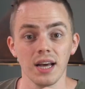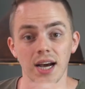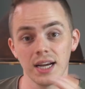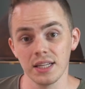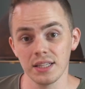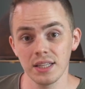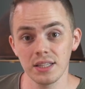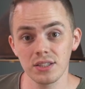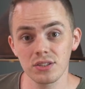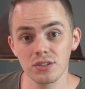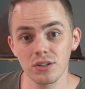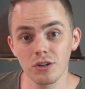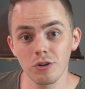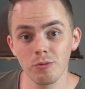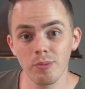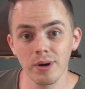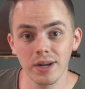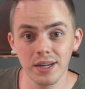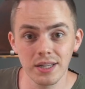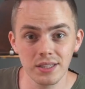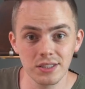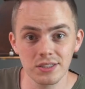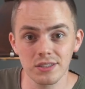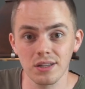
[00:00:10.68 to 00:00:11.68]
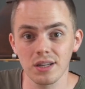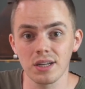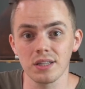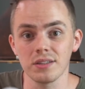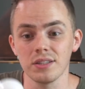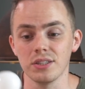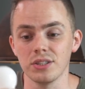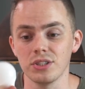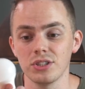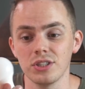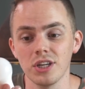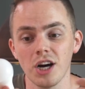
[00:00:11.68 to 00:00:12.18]
I did so by installing
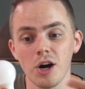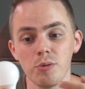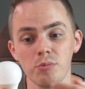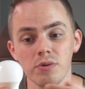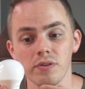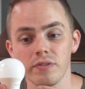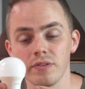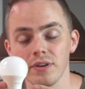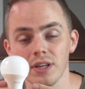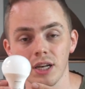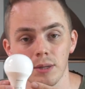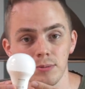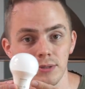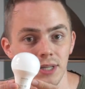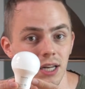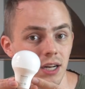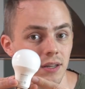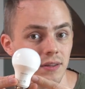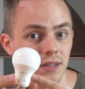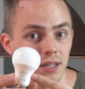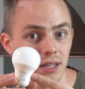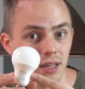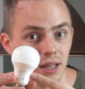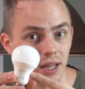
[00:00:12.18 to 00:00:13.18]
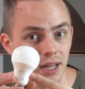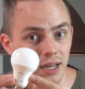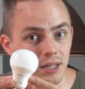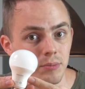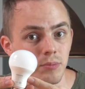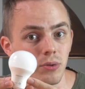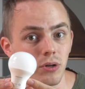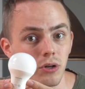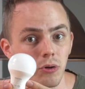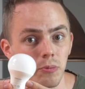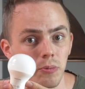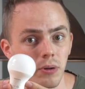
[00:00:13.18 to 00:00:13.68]
the Xiaomi Philips LED light
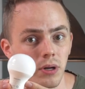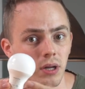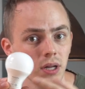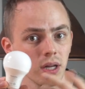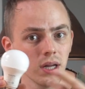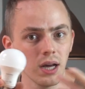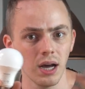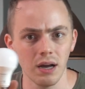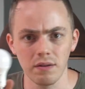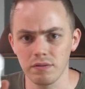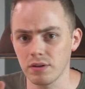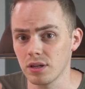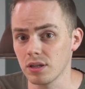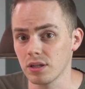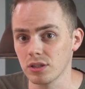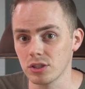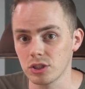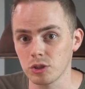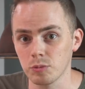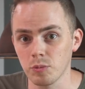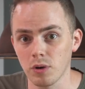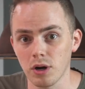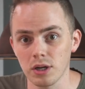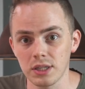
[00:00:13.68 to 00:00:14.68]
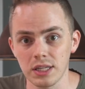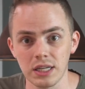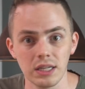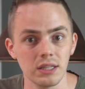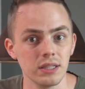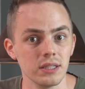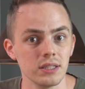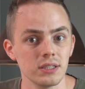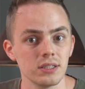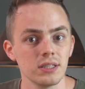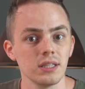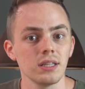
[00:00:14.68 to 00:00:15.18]
bulb. I've got a smart
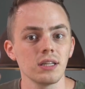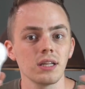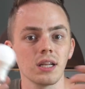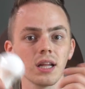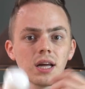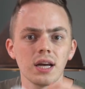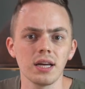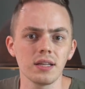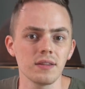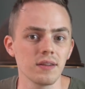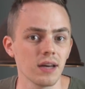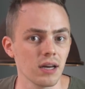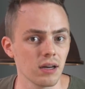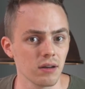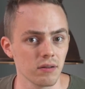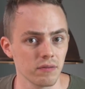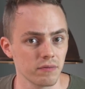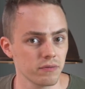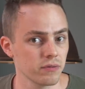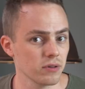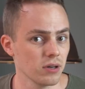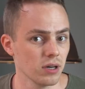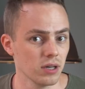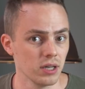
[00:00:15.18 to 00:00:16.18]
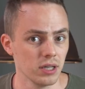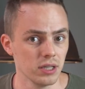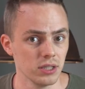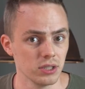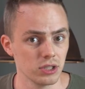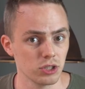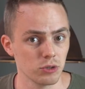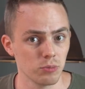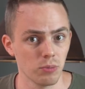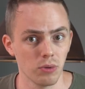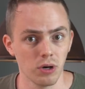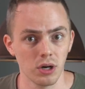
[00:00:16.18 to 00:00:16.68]
LED ceiling light, I have got a
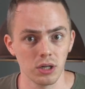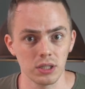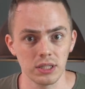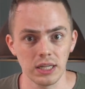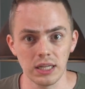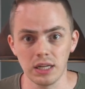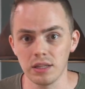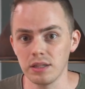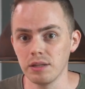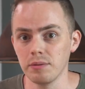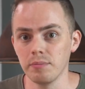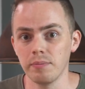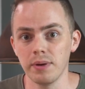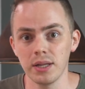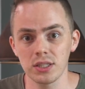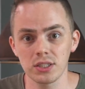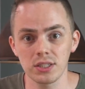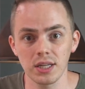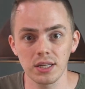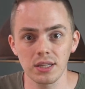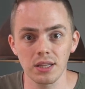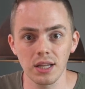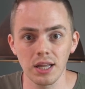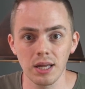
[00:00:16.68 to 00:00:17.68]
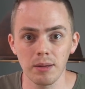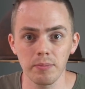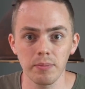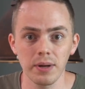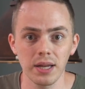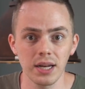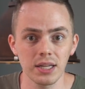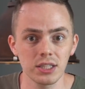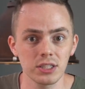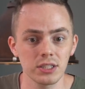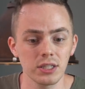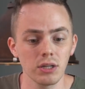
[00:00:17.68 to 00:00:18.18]
smart LED bedside lamp,
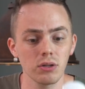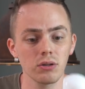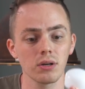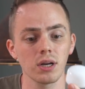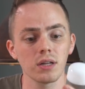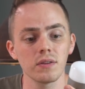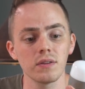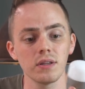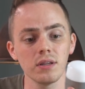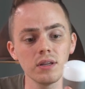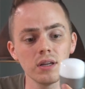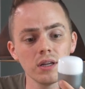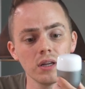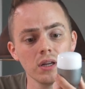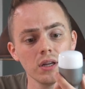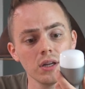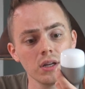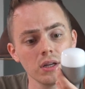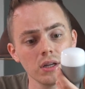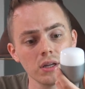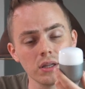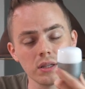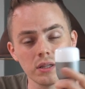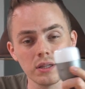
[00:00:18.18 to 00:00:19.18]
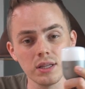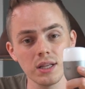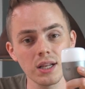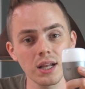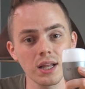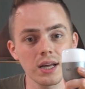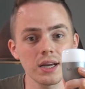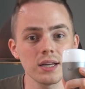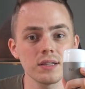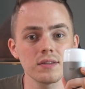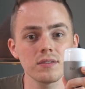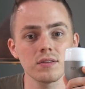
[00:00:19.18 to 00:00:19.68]
and I still got the
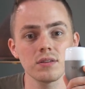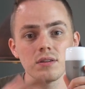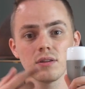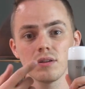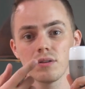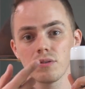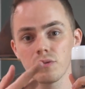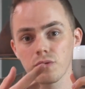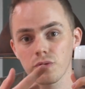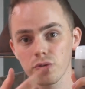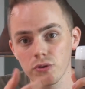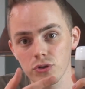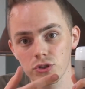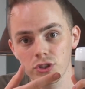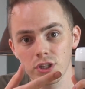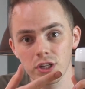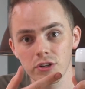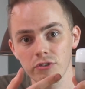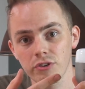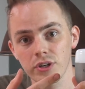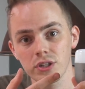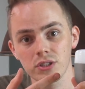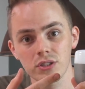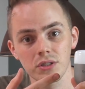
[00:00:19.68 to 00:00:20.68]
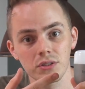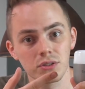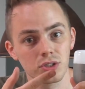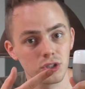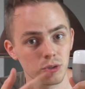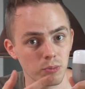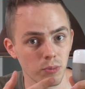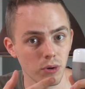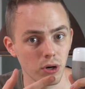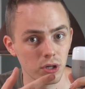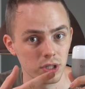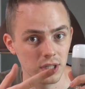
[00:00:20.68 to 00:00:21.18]
Yeelight first generation
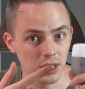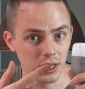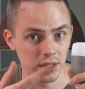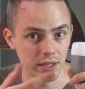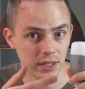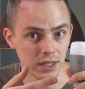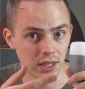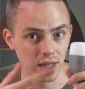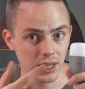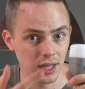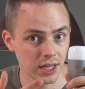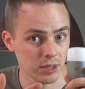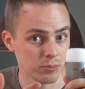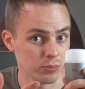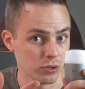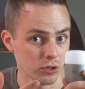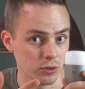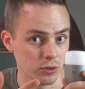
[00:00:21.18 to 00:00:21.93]
smart LED light